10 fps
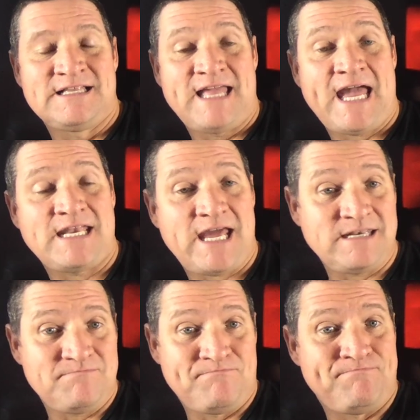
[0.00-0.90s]
And
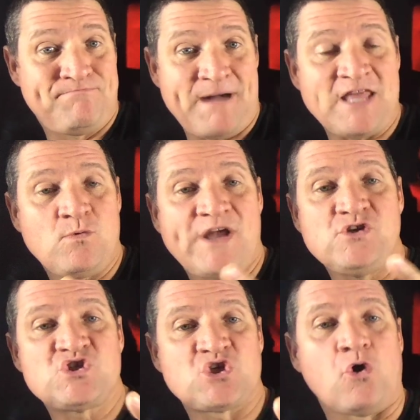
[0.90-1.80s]
and by the way,
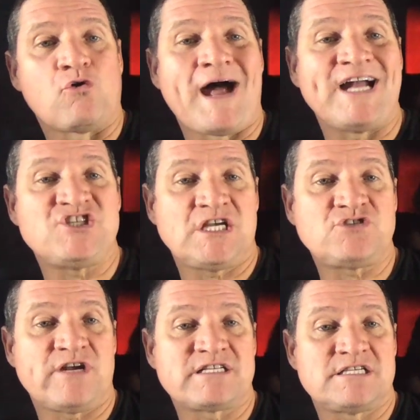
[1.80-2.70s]
you saw Rideshare
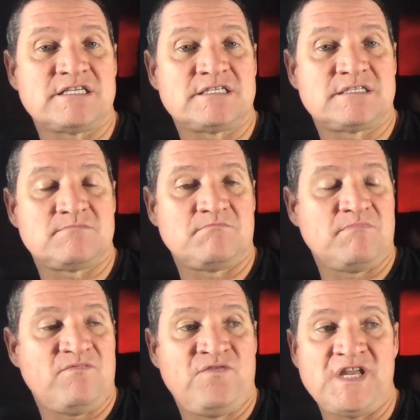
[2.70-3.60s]
Trixter's
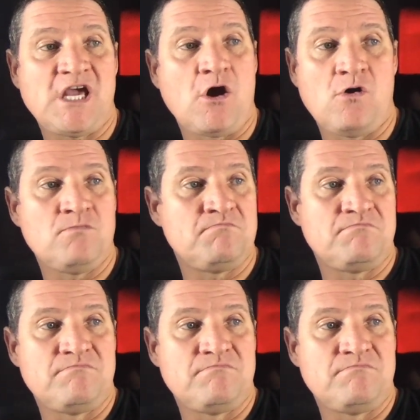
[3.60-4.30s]
video,